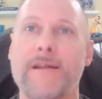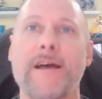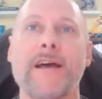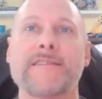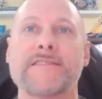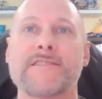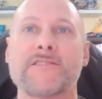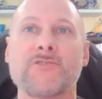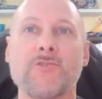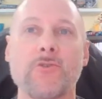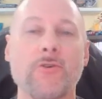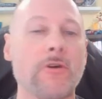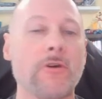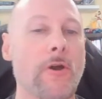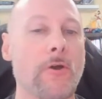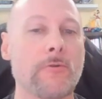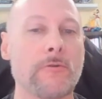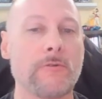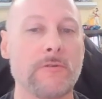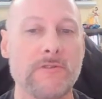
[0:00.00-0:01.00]
I still go
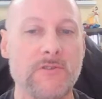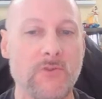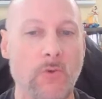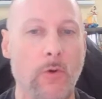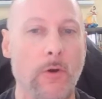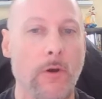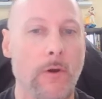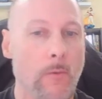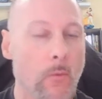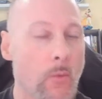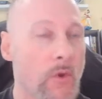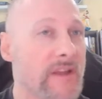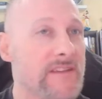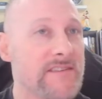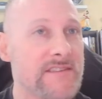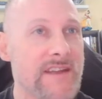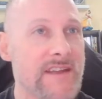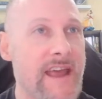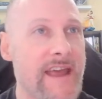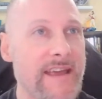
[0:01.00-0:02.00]
to the store on
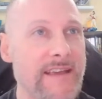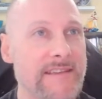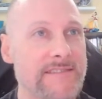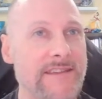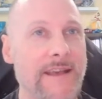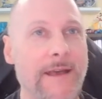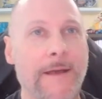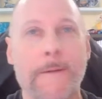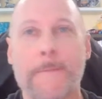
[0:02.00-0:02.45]
Wednesdays.